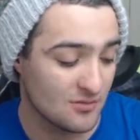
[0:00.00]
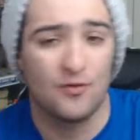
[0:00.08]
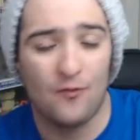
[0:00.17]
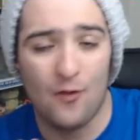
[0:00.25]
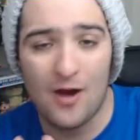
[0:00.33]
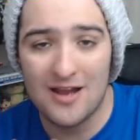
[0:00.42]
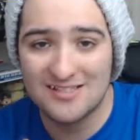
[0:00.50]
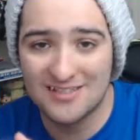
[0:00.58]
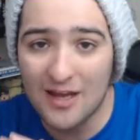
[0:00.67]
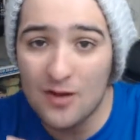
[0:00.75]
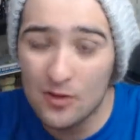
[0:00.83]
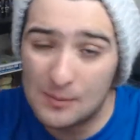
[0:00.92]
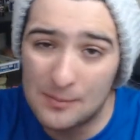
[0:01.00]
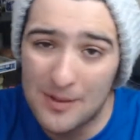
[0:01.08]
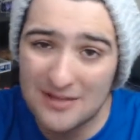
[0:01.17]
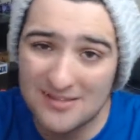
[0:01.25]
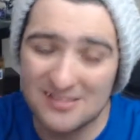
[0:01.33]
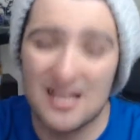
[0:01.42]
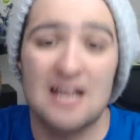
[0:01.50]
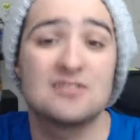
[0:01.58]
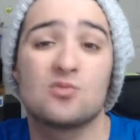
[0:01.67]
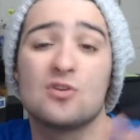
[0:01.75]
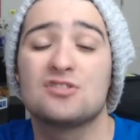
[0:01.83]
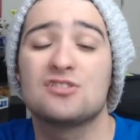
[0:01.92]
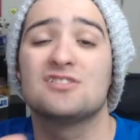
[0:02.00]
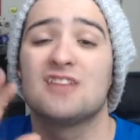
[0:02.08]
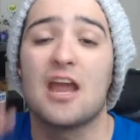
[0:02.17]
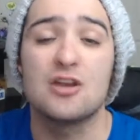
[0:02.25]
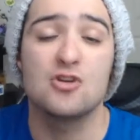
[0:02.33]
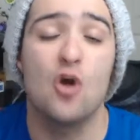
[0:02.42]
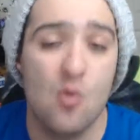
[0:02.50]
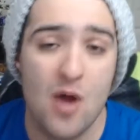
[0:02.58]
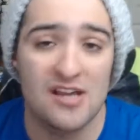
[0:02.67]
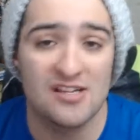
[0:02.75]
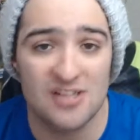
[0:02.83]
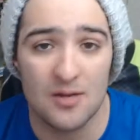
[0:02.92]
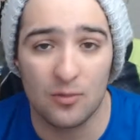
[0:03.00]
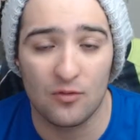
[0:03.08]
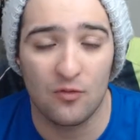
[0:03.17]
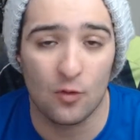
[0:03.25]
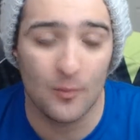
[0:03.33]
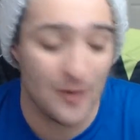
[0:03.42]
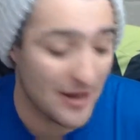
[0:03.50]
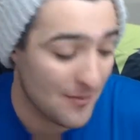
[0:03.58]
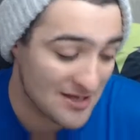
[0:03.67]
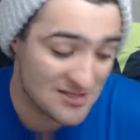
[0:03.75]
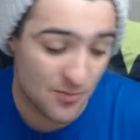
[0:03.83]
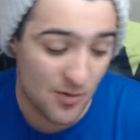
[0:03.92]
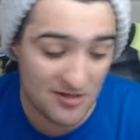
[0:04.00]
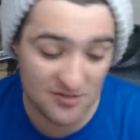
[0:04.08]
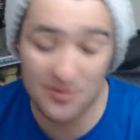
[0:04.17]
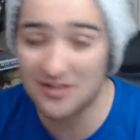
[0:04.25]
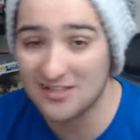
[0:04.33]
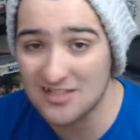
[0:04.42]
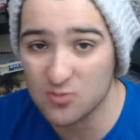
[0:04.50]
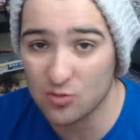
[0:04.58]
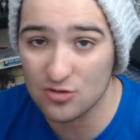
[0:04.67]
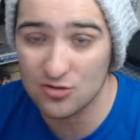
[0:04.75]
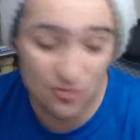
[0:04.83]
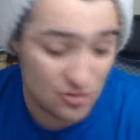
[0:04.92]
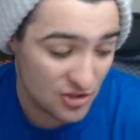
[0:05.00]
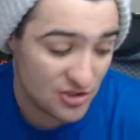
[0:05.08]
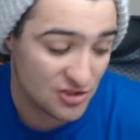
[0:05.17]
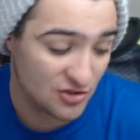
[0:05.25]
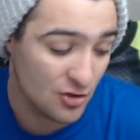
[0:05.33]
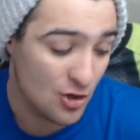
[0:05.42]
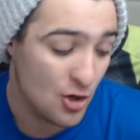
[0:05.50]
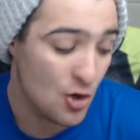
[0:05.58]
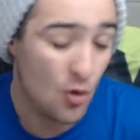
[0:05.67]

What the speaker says: Before I say what I'm about to say, I just want you to say in no way, shape, or form am I sponsored by Key Sports Nutrition